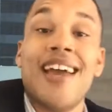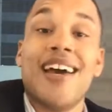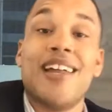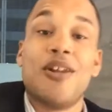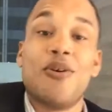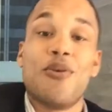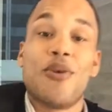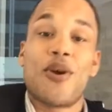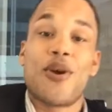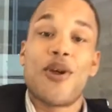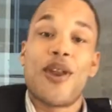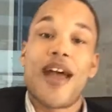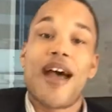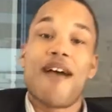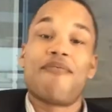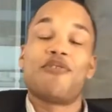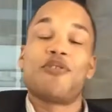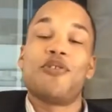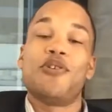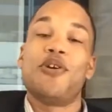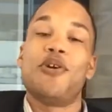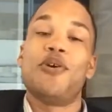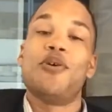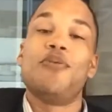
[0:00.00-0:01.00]
Hello and good
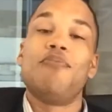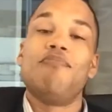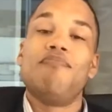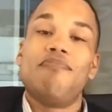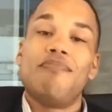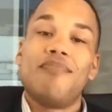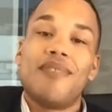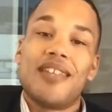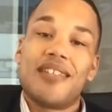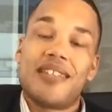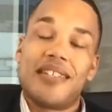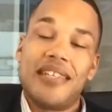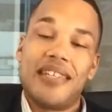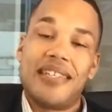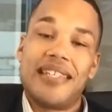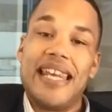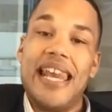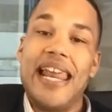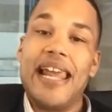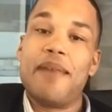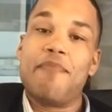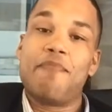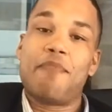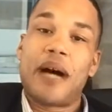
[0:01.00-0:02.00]
afternoon. This is
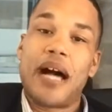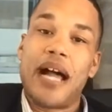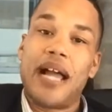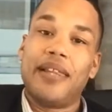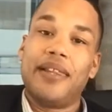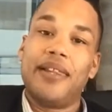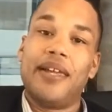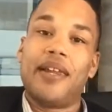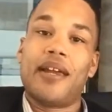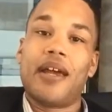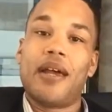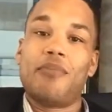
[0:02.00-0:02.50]
Nate Pilot.